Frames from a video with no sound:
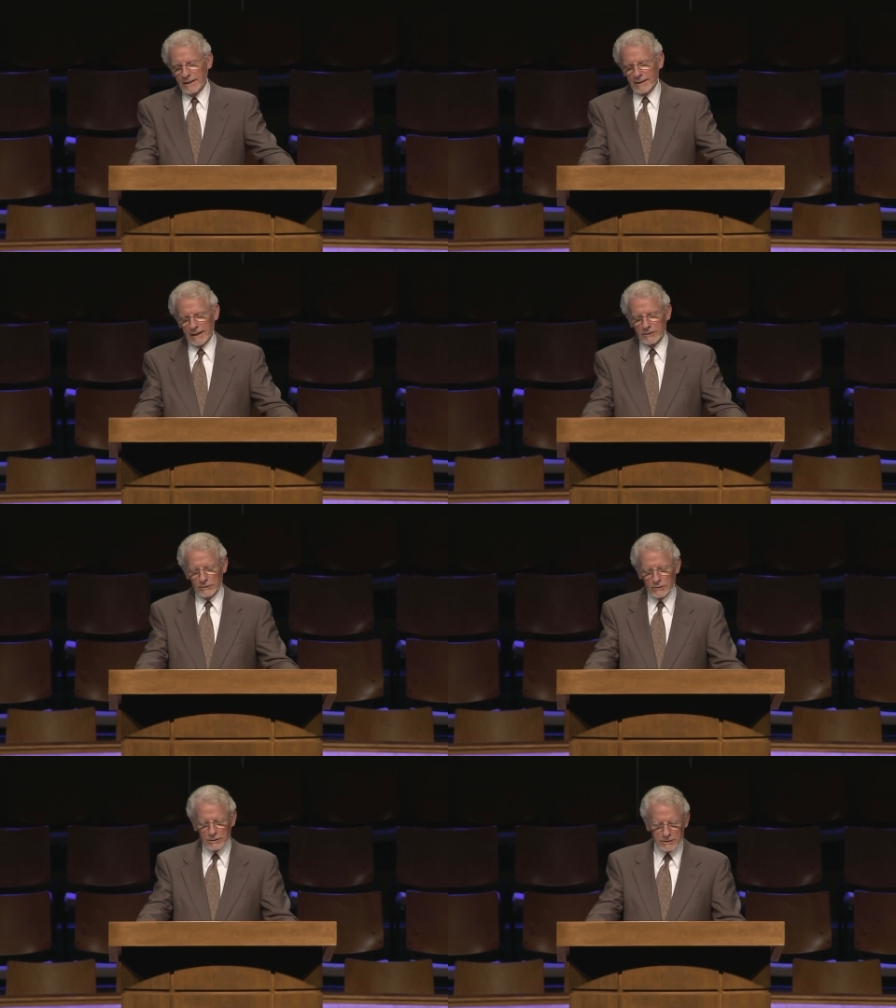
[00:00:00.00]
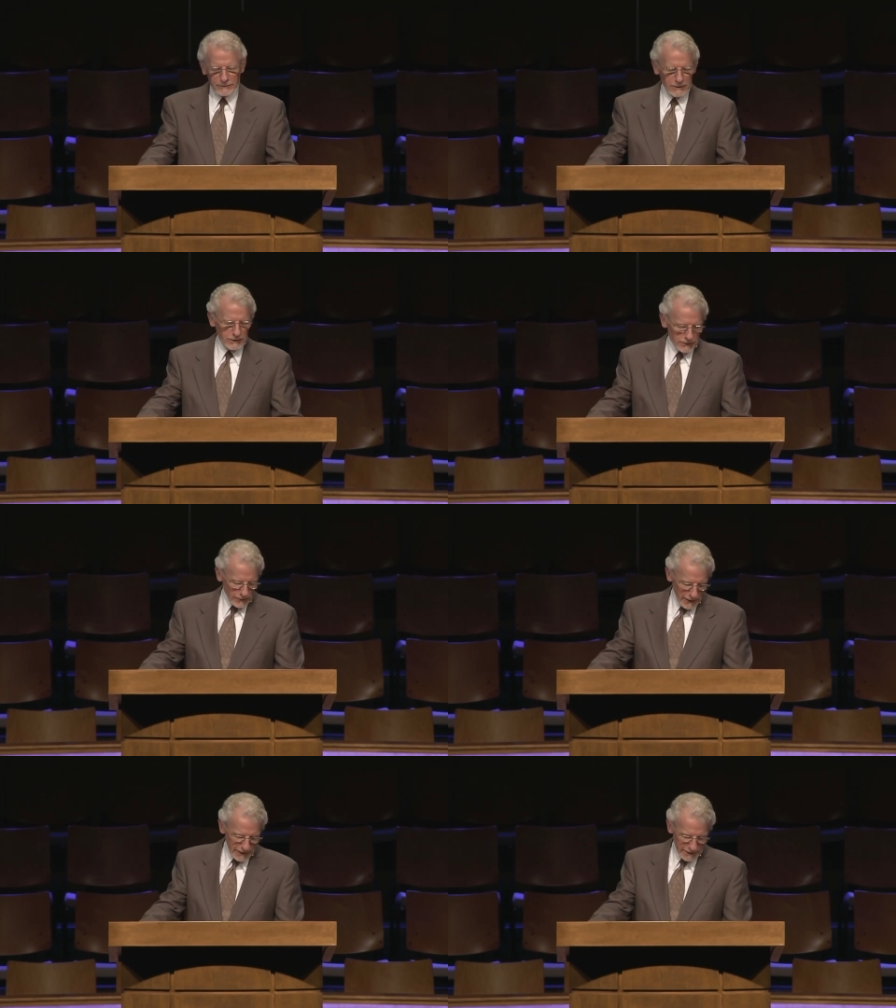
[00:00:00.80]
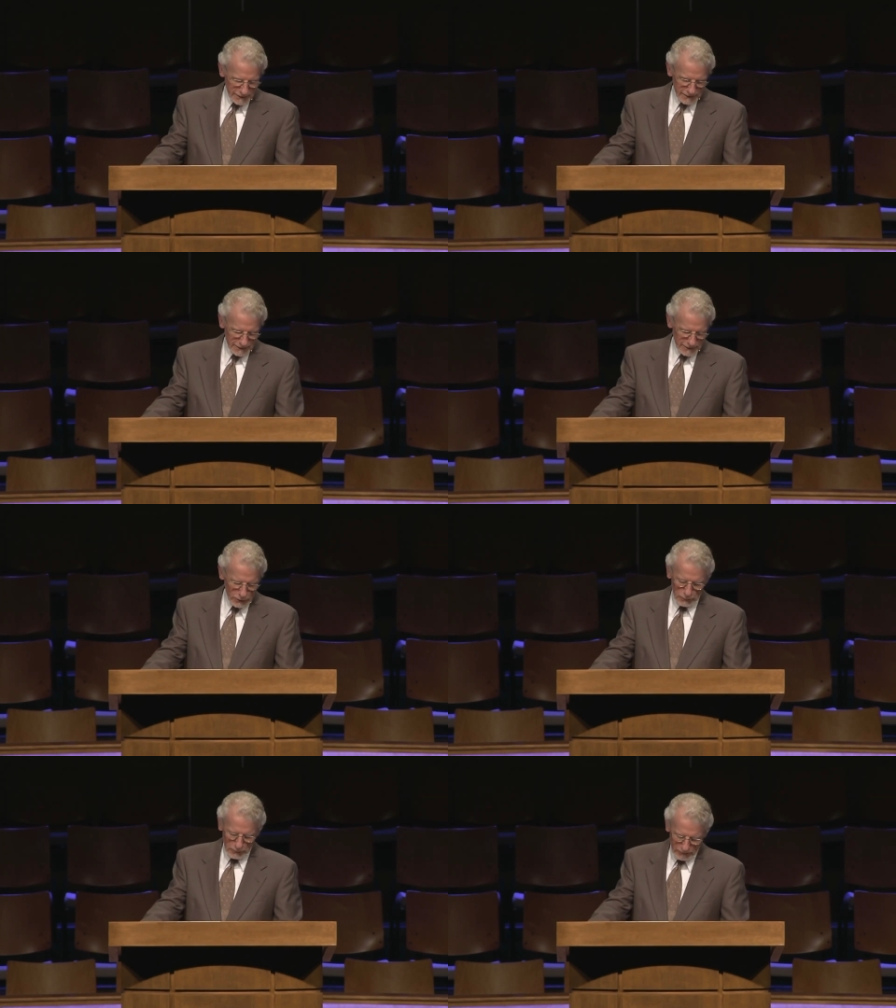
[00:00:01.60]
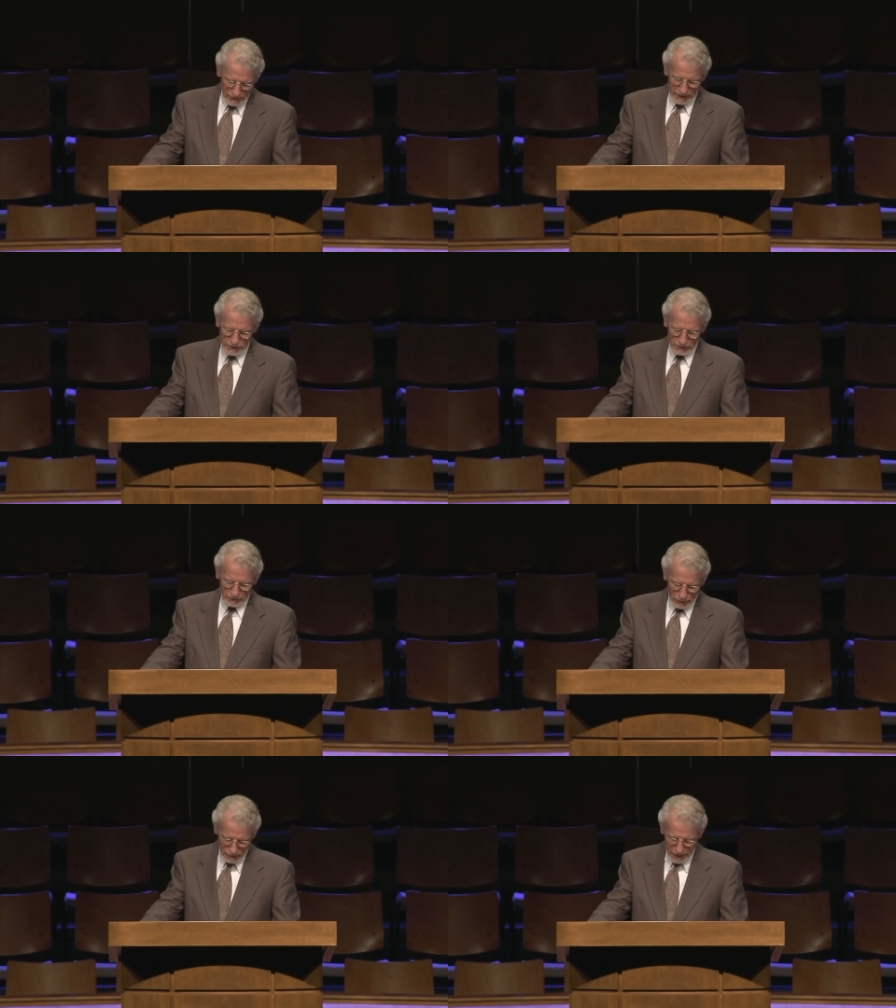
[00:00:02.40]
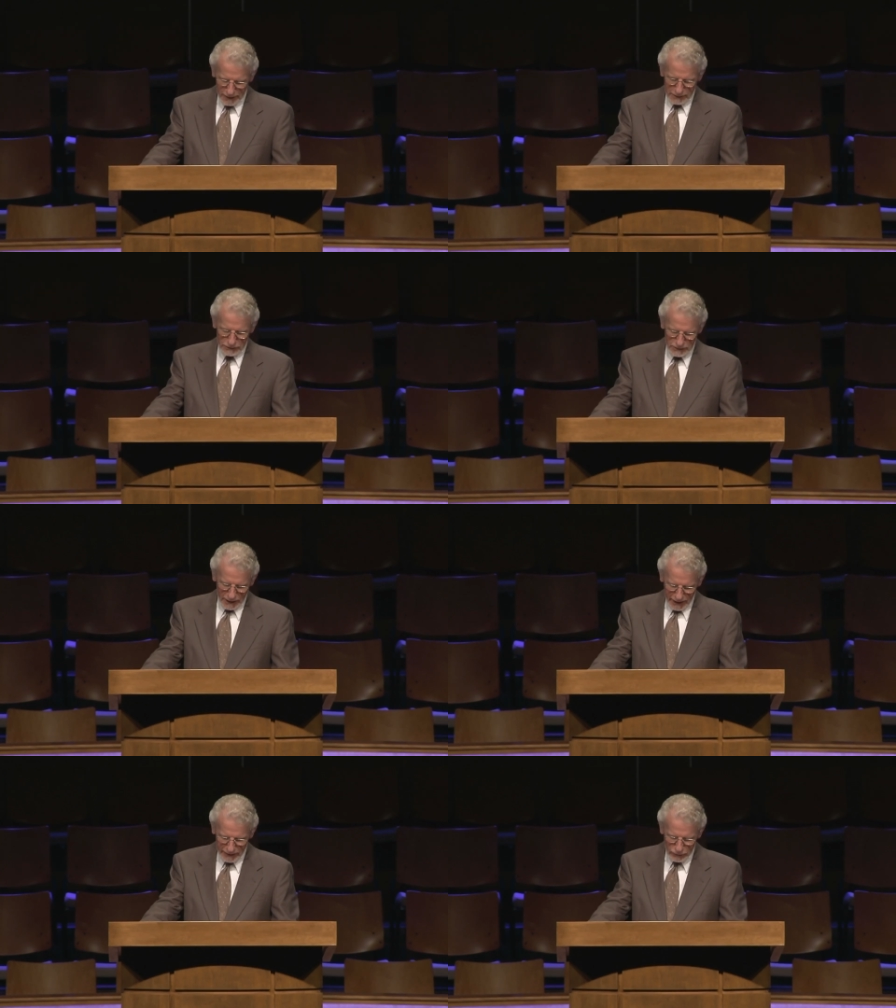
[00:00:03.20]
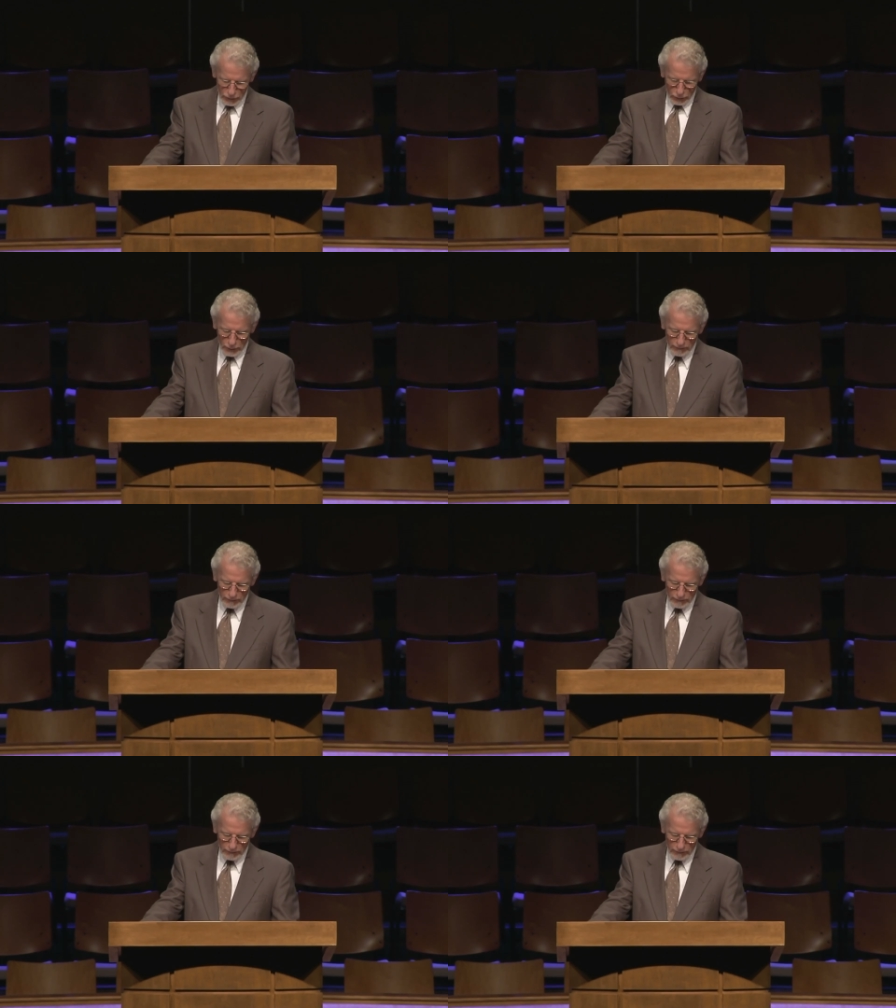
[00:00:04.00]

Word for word: Thank you, Lord, for your grace, your provision for us as your